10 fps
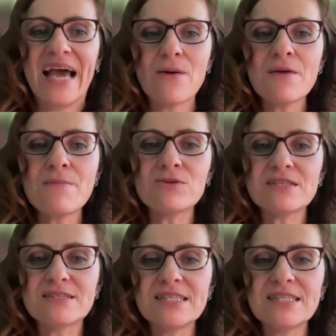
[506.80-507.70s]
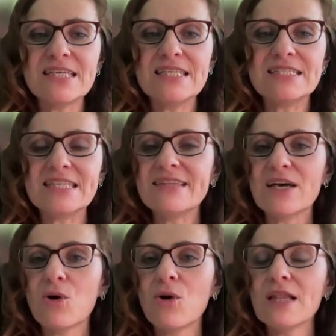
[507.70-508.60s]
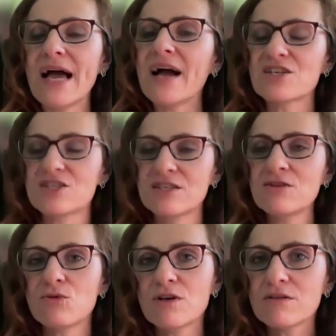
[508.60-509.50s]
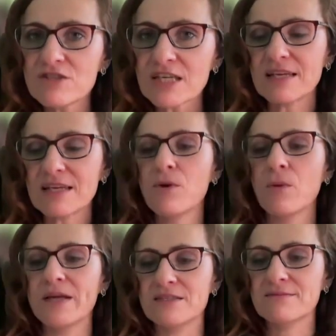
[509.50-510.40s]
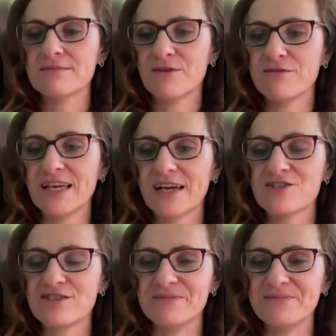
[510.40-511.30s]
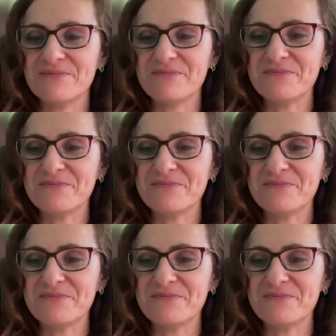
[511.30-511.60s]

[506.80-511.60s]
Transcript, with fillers: How about, did he see the whole action or just a moment of the action?